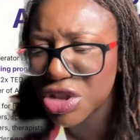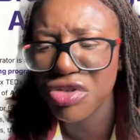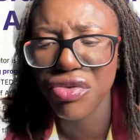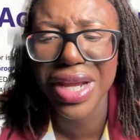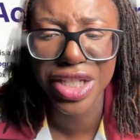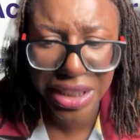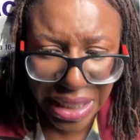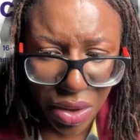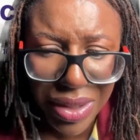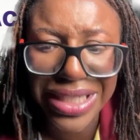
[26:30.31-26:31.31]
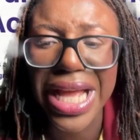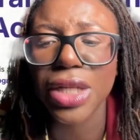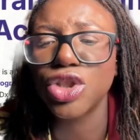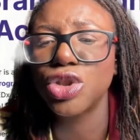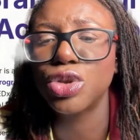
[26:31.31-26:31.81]
You can create a skill in how
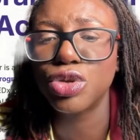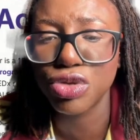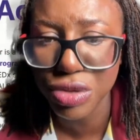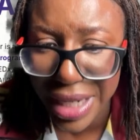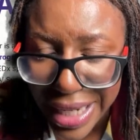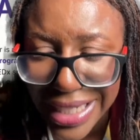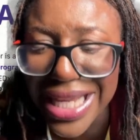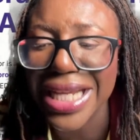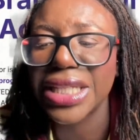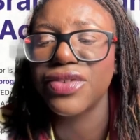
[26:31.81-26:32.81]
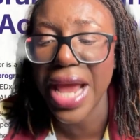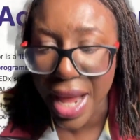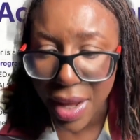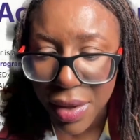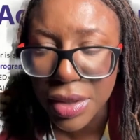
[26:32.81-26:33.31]
to create executive. Yeah.